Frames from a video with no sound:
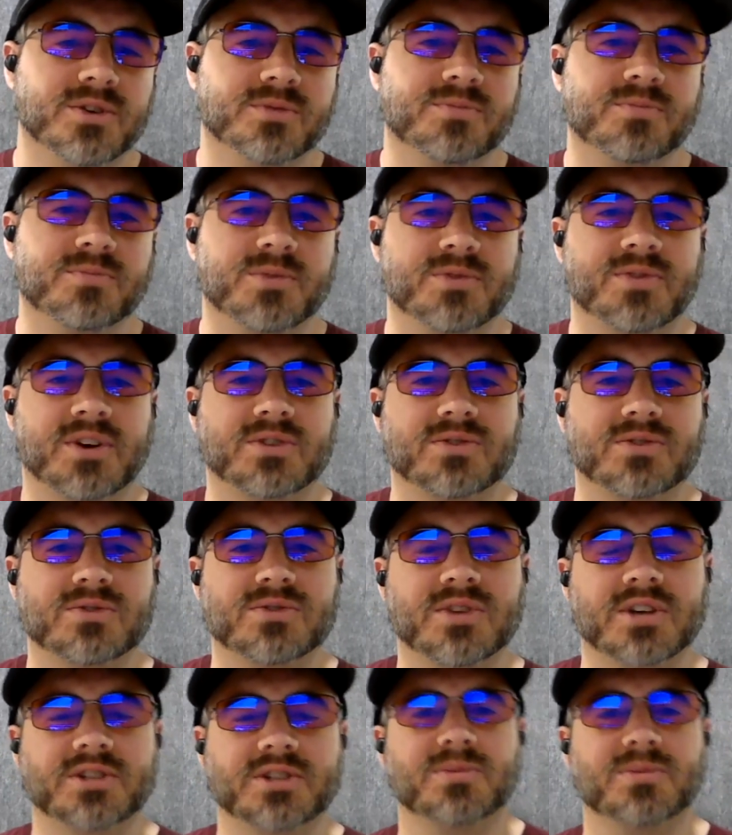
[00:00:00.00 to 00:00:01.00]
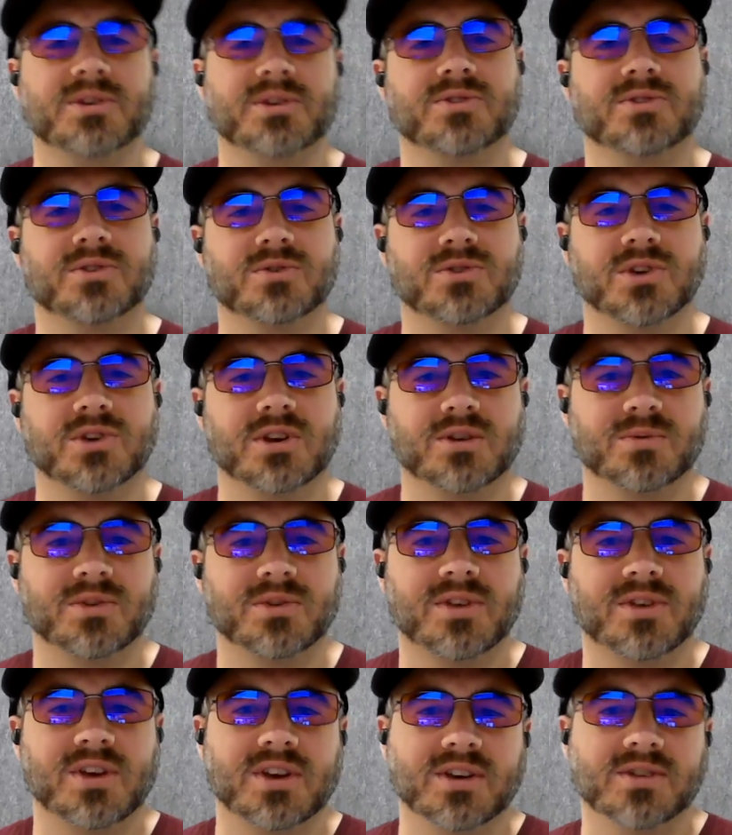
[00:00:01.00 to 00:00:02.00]
professors like to be associated with
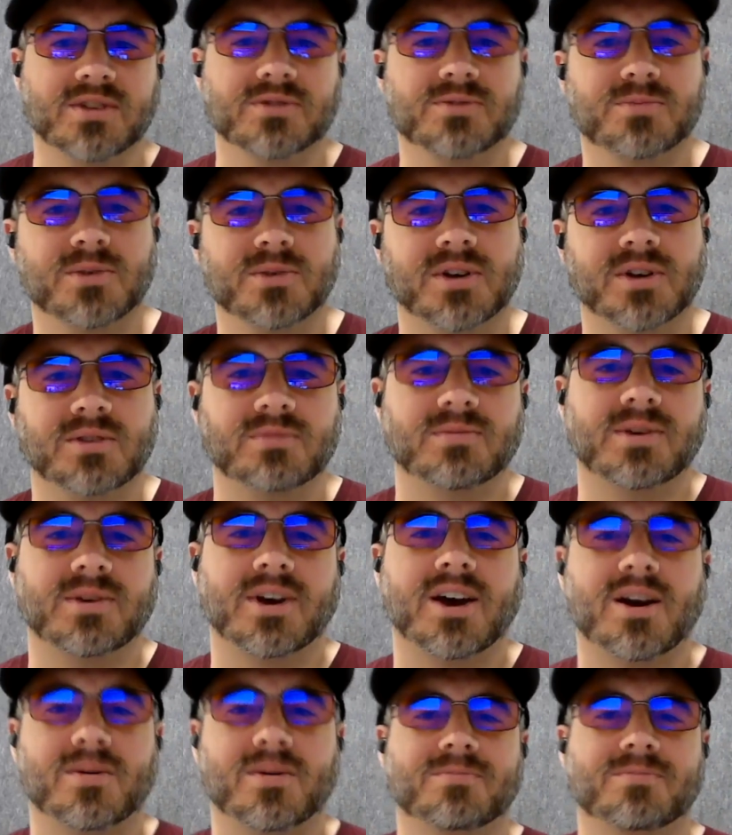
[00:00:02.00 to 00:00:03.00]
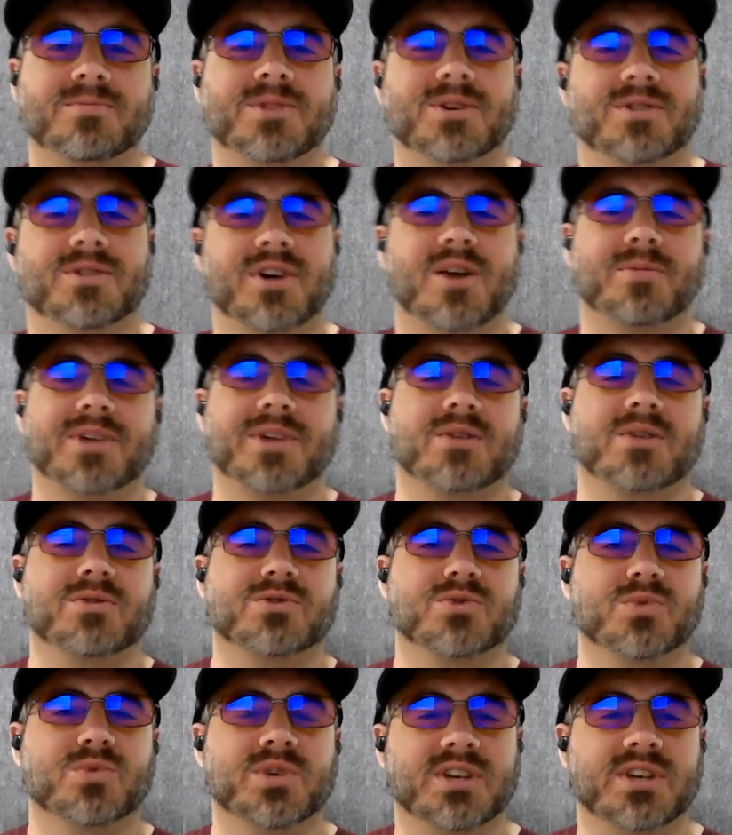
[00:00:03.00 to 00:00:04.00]
things, but how many
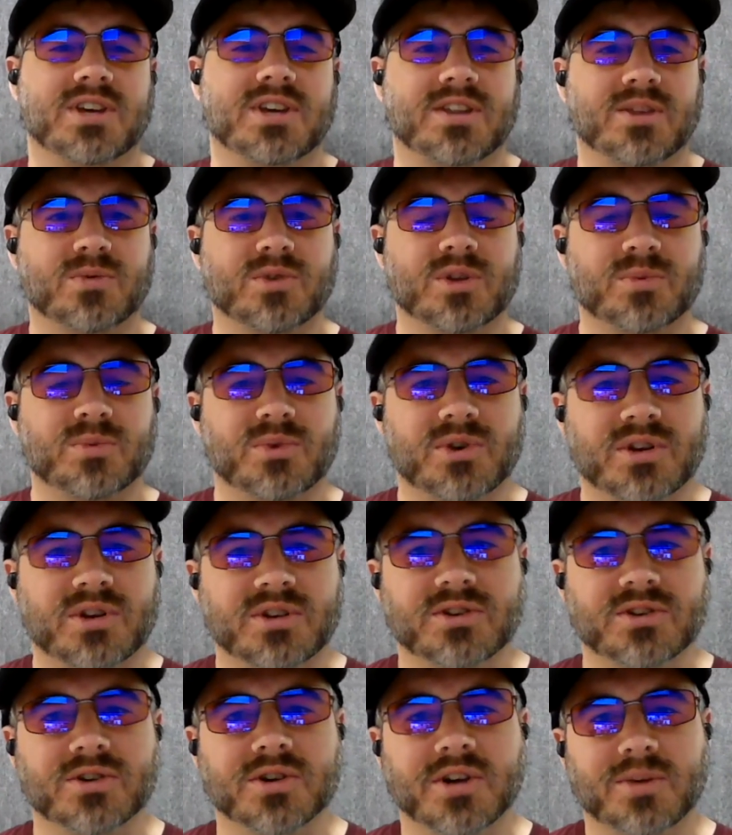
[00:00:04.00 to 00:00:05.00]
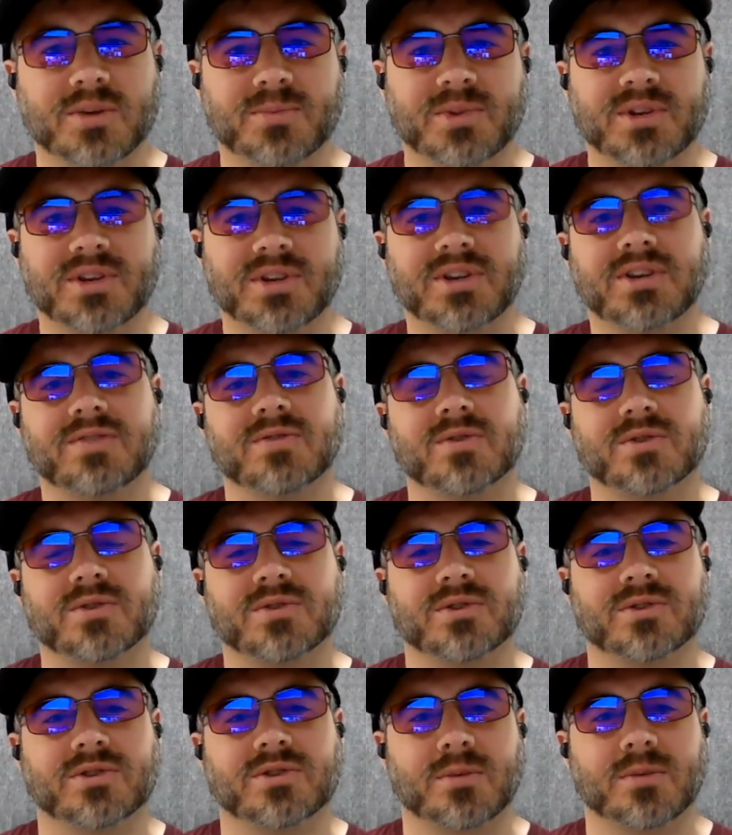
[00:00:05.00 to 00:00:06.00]
hours a week can they really put into your company
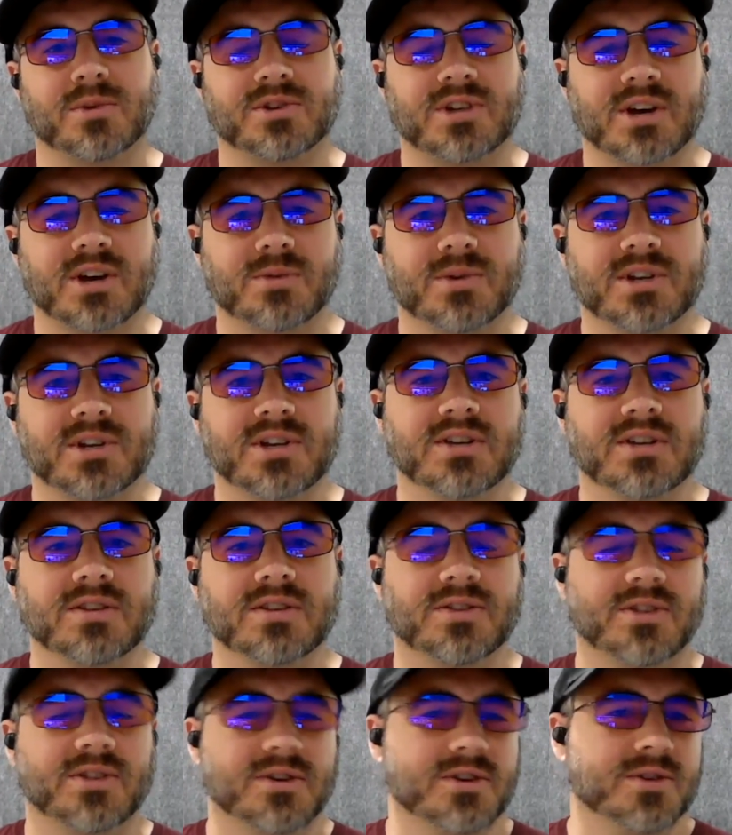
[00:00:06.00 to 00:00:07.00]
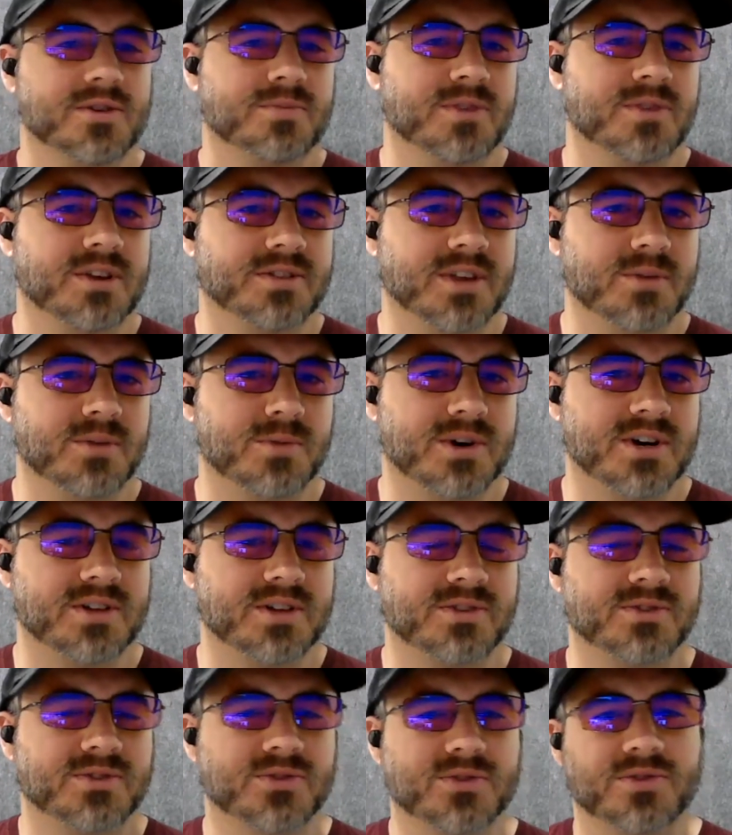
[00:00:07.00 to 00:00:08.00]
versus how much equity that they think they
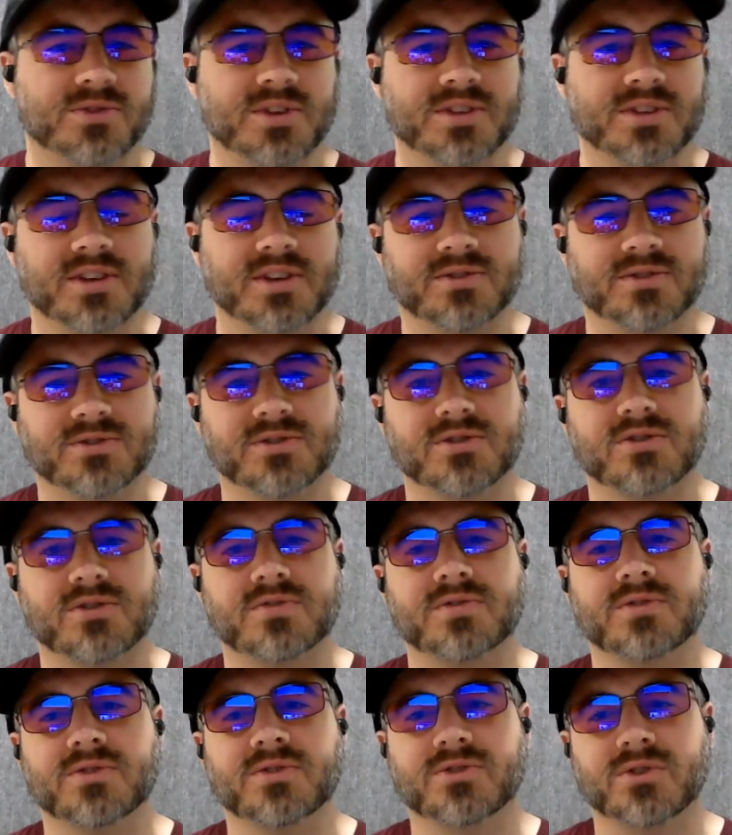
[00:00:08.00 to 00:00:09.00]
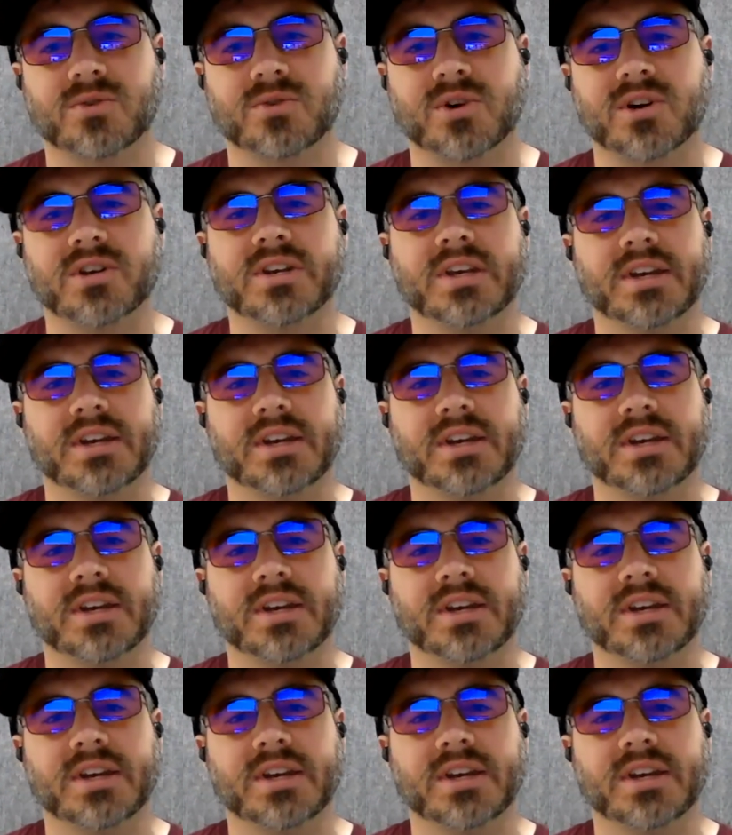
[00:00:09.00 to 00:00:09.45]
want or think they deserve, and so on.